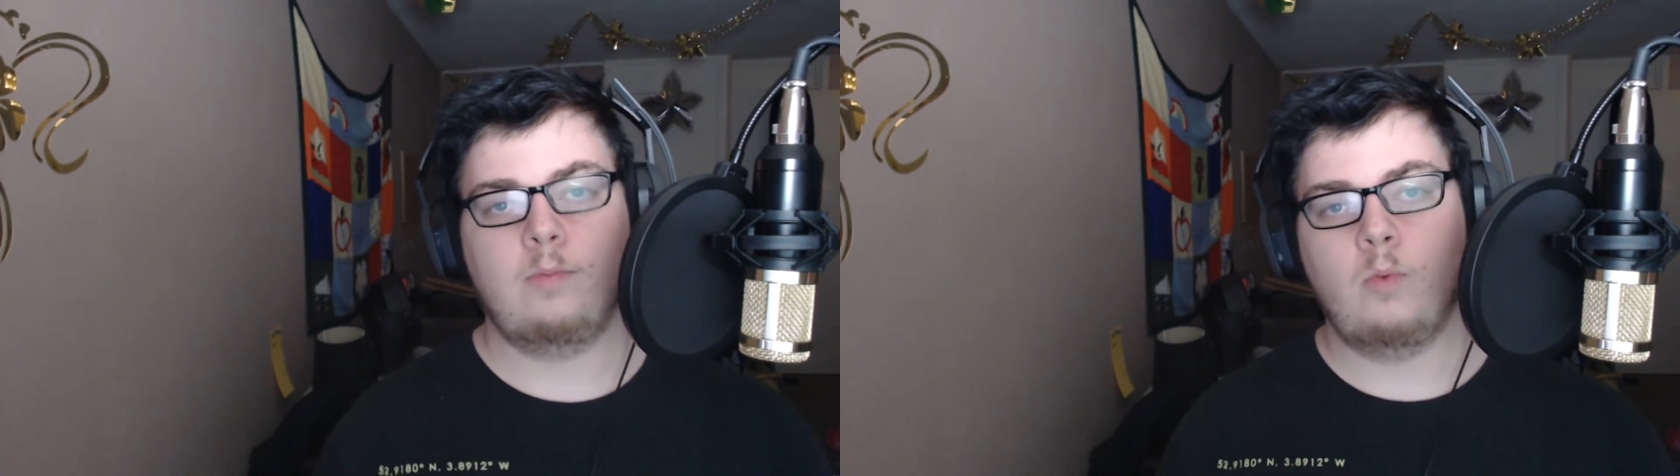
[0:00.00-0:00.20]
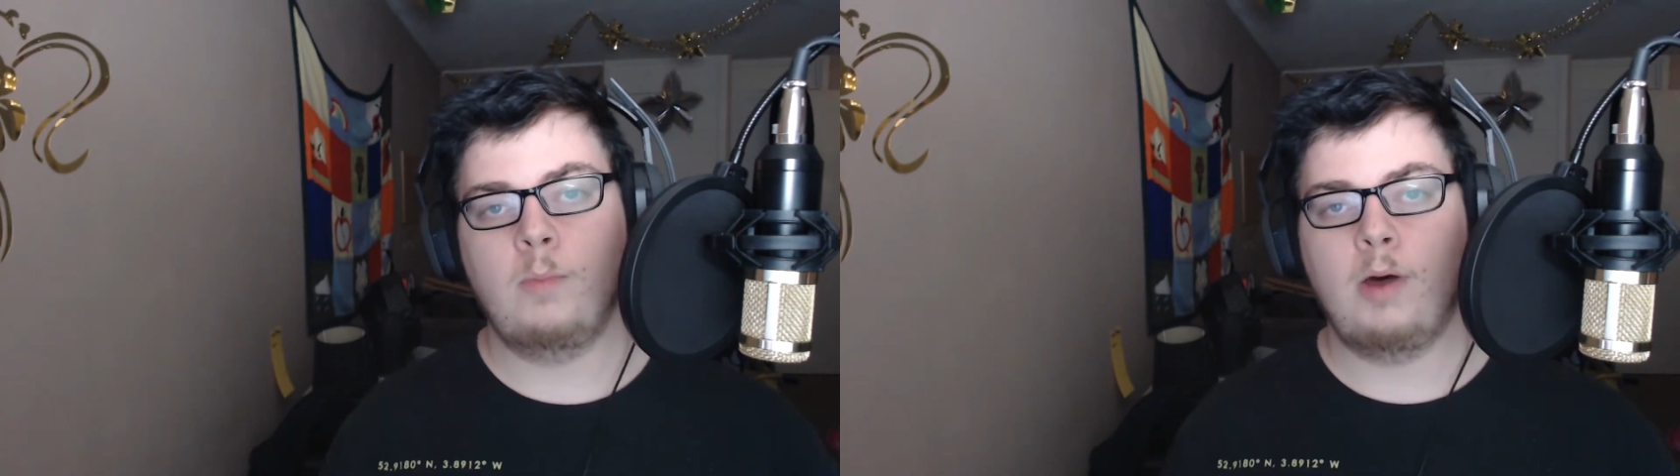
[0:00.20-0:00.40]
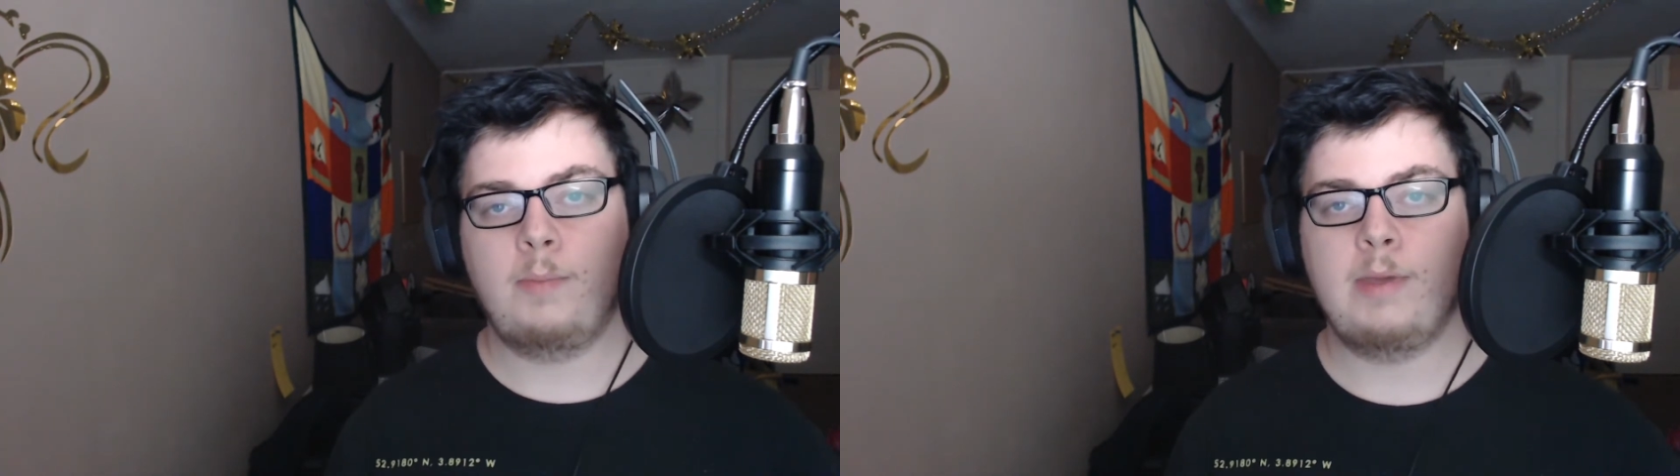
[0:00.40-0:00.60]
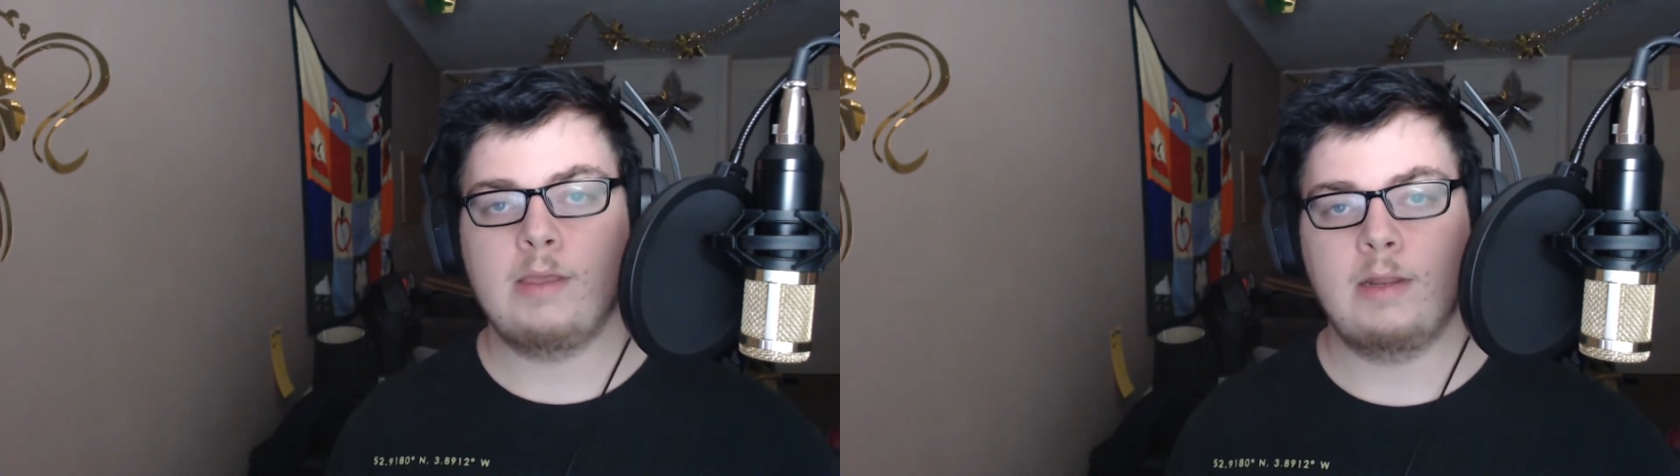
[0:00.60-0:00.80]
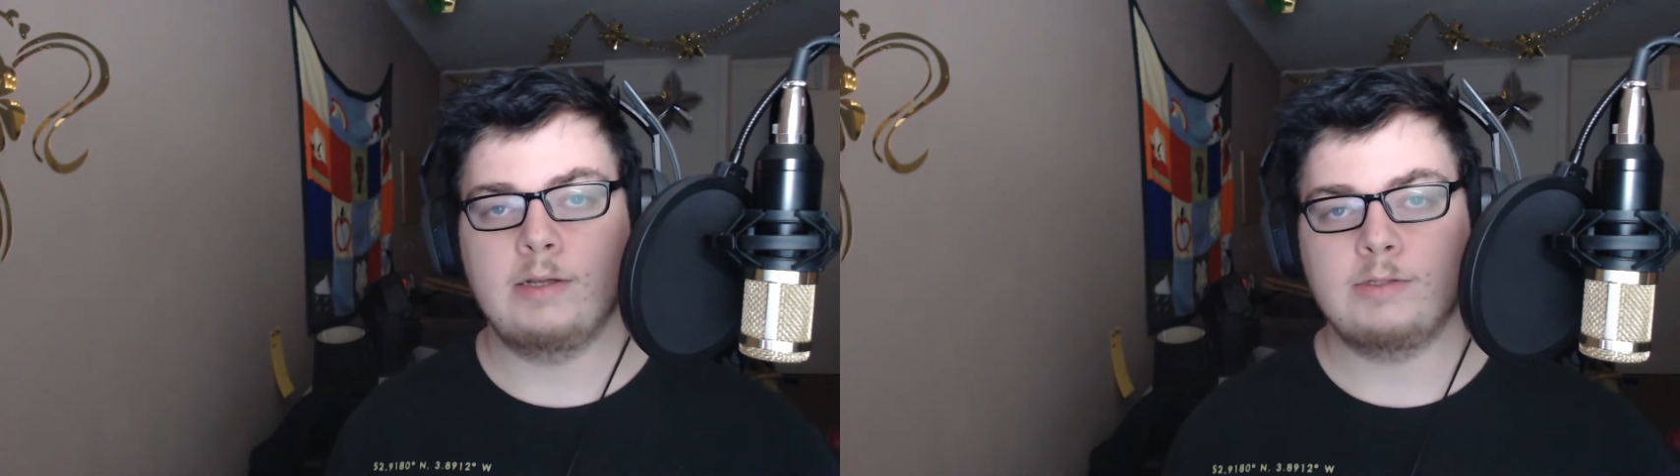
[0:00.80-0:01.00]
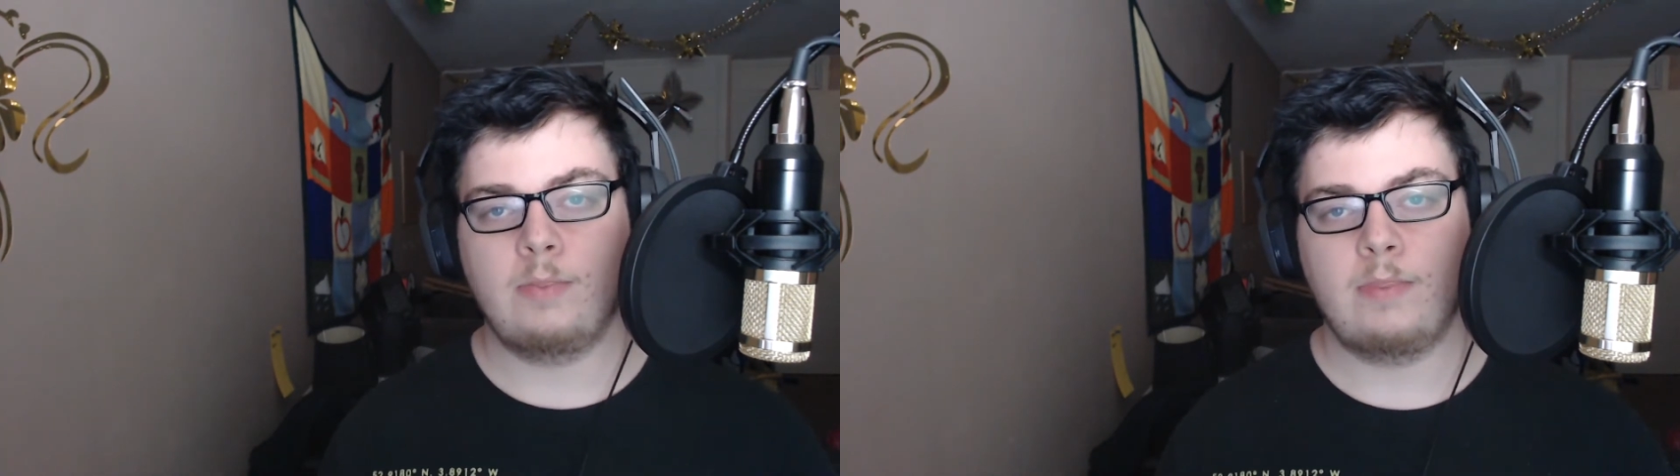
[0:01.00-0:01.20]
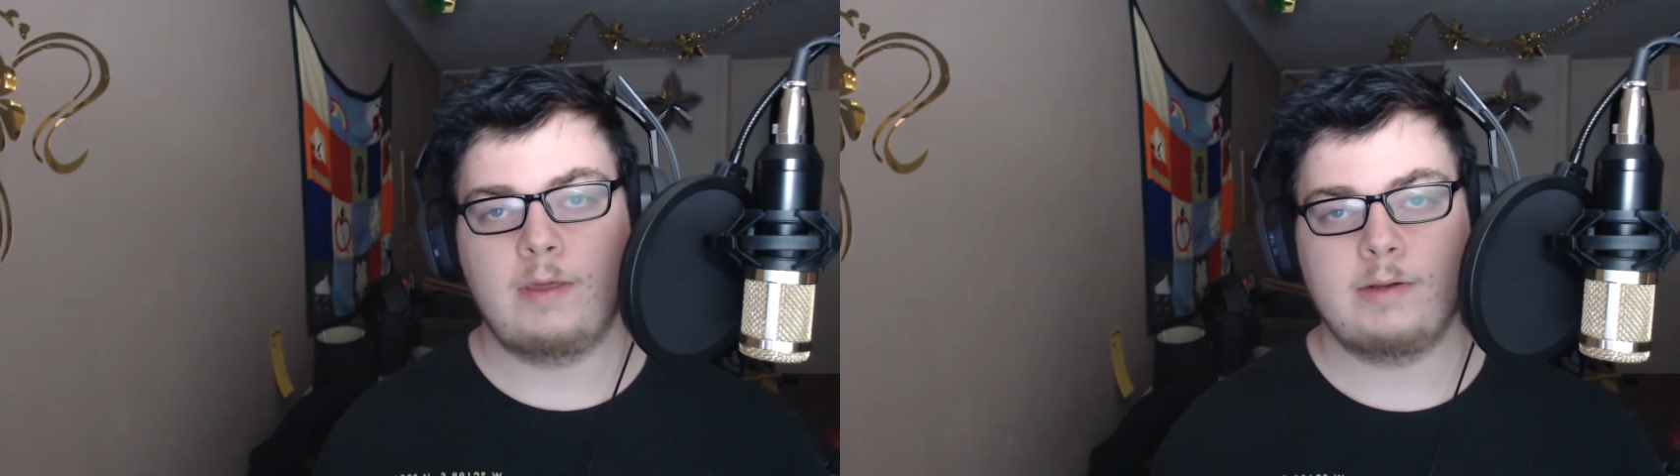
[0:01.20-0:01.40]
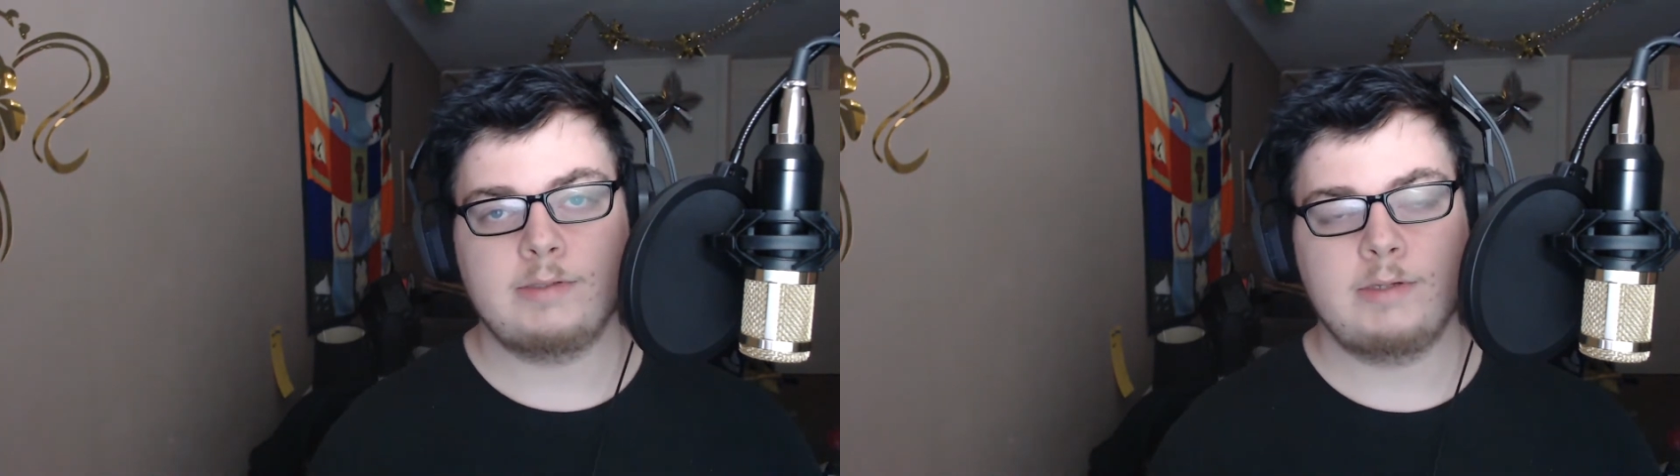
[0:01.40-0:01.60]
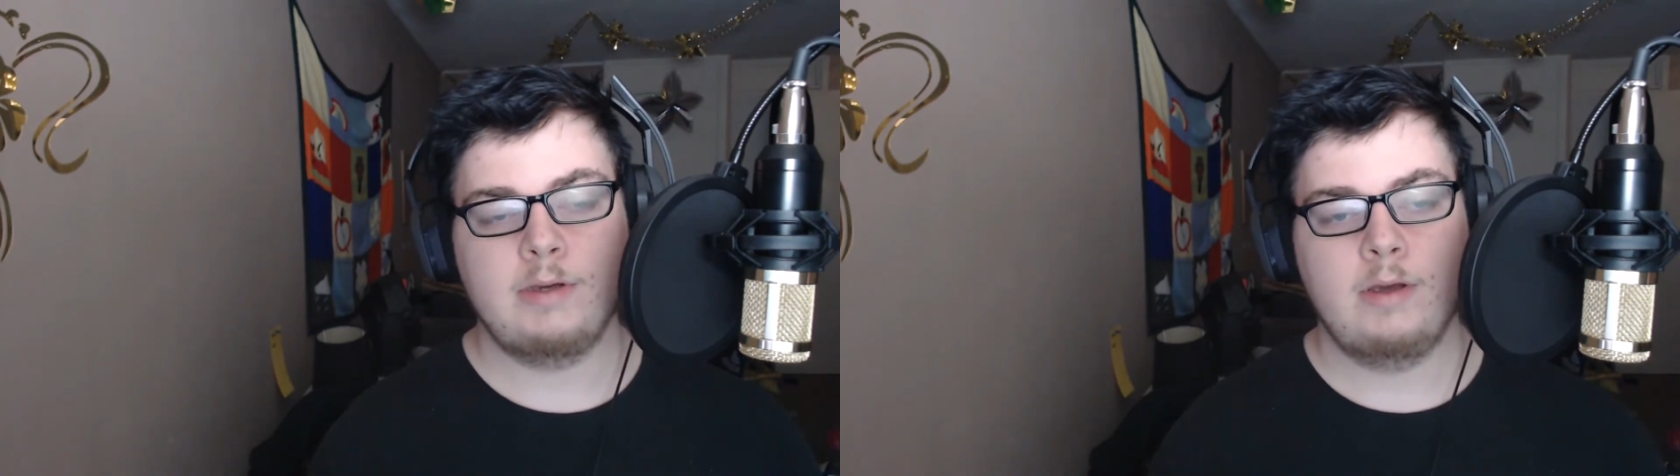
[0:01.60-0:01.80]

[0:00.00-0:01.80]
what my opinion is on things.